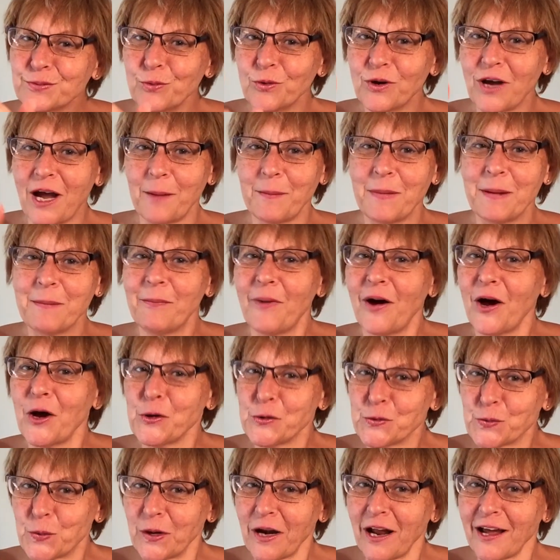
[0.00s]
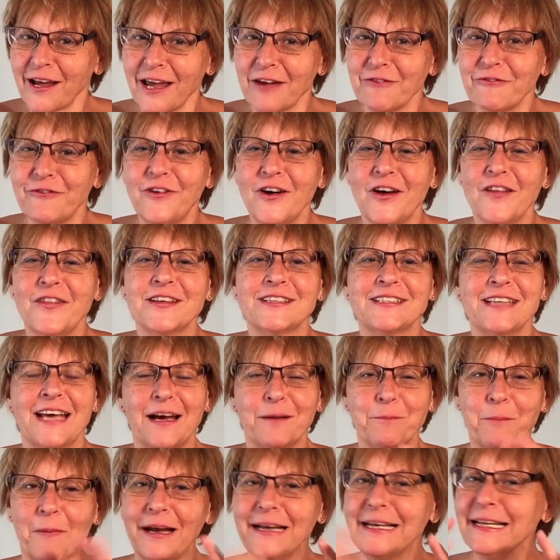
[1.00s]
will come in mind when I get further
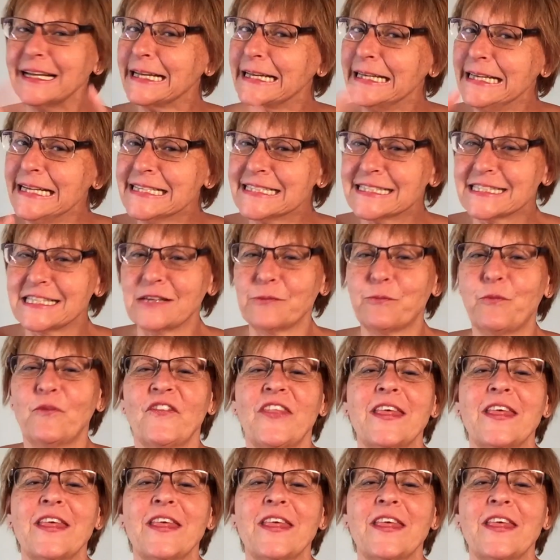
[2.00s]
down my little list of